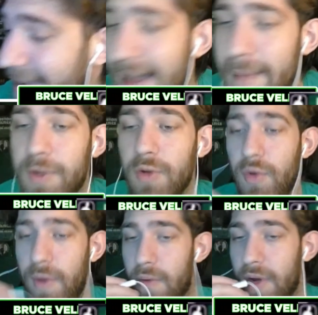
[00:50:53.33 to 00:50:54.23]

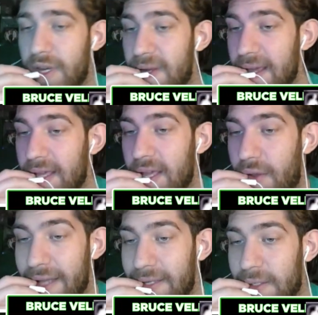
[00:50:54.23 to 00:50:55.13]
absolutely
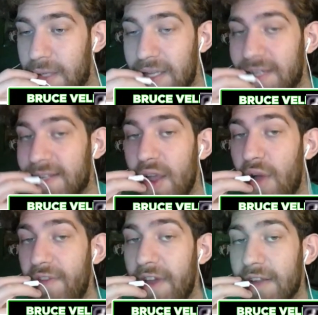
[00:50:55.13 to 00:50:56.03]
ridiculous. They still
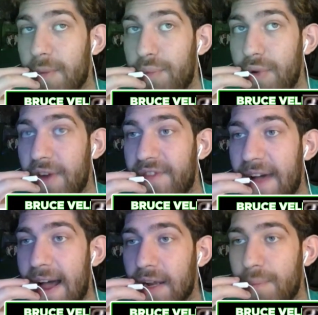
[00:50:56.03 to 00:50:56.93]
have yet to complete a
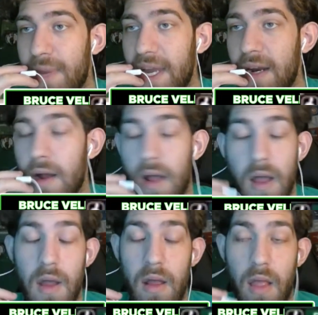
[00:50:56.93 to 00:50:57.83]
foul. Compete,
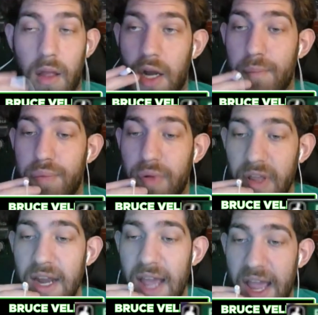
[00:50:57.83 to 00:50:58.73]

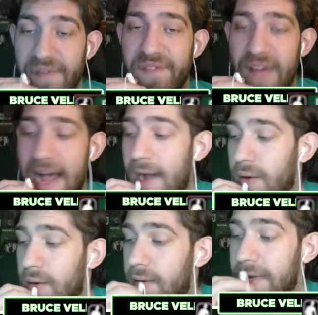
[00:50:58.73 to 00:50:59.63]
complete a
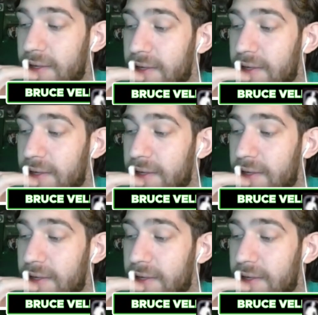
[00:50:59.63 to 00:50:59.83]
foul. If I could